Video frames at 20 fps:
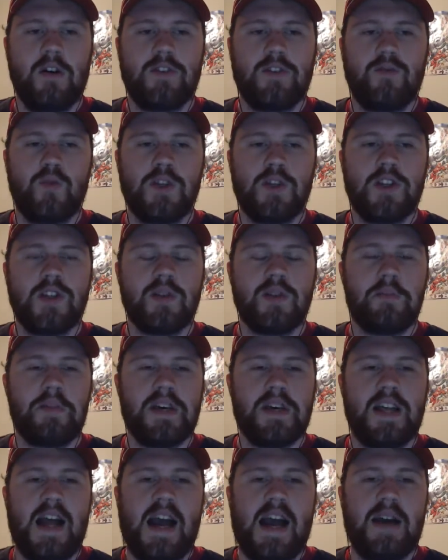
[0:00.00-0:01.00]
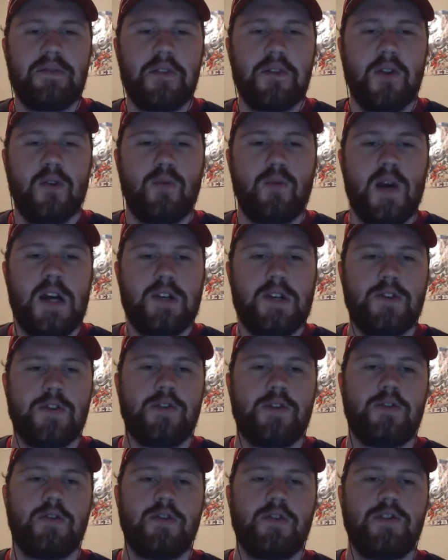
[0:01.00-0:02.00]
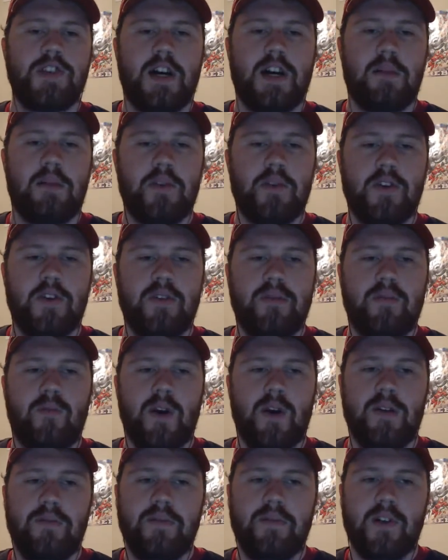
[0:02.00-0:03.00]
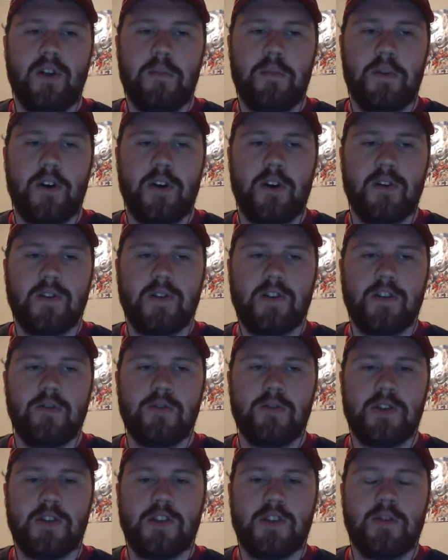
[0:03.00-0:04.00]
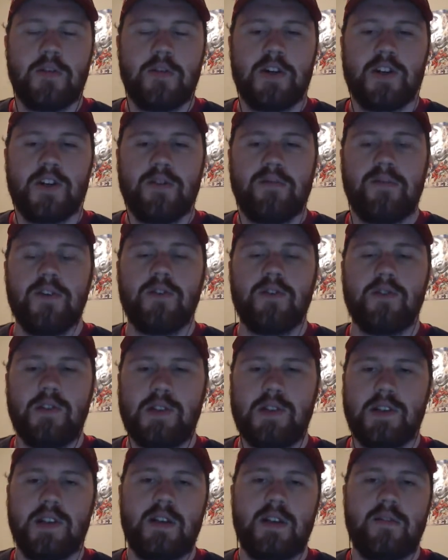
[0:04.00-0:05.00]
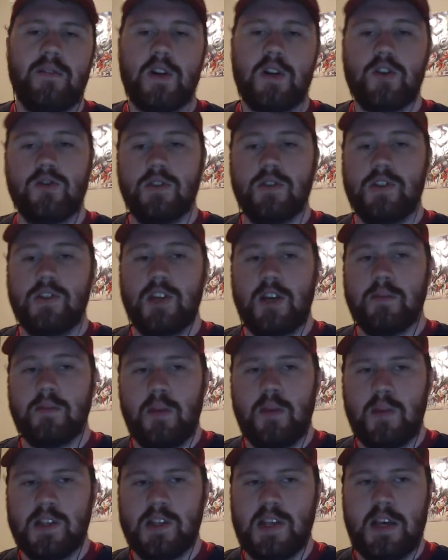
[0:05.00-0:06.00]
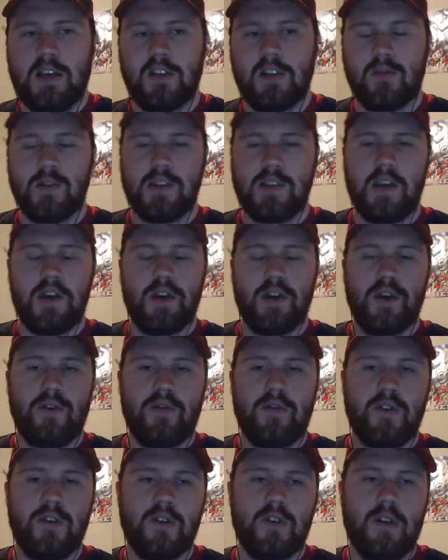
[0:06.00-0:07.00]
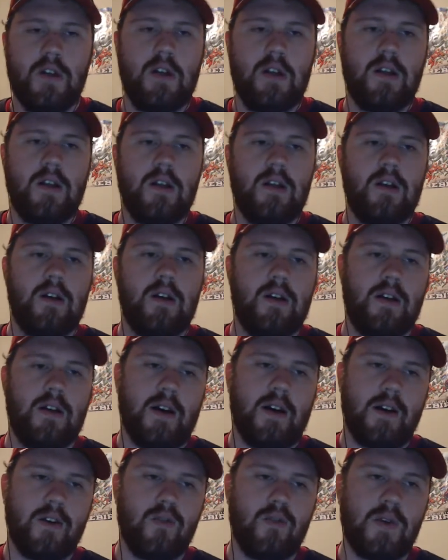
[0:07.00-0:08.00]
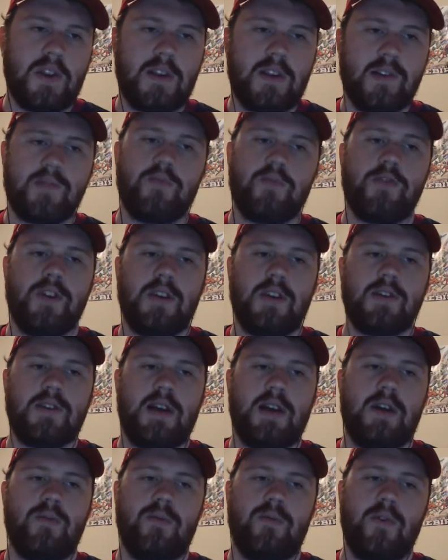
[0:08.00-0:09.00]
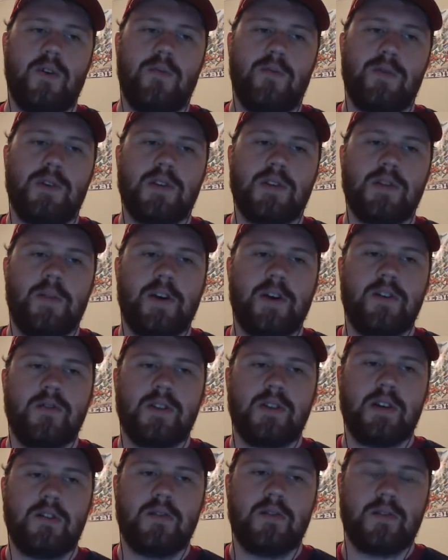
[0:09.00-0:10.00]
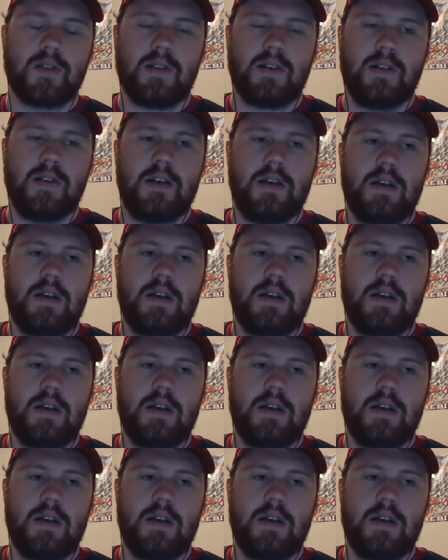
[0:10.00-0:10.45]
Which is a bit after the Roger Stern and John Byrne run fell apart. So there was just a bunch of fill-ins, and then eventually James DeMatteis would take over, who at this point is now involved with Spider titles.